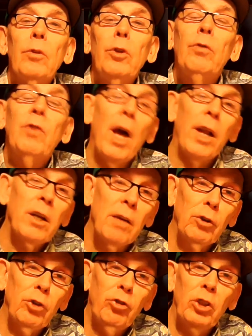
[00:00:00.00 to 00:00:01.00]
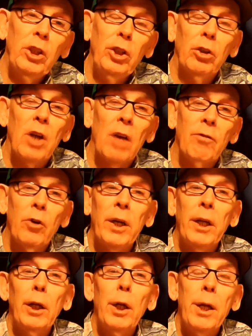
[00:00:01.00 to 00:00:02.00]
You've got a cover sheet. You're
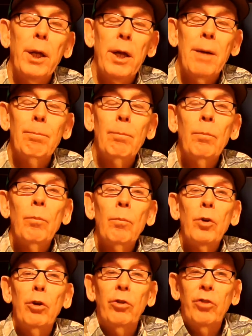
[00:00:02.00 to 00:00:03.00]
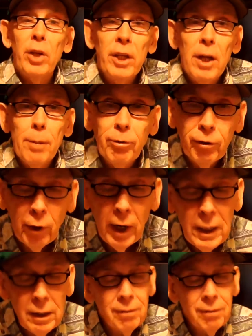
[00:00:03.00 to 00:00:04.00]
covering it up. You're sitting up straight.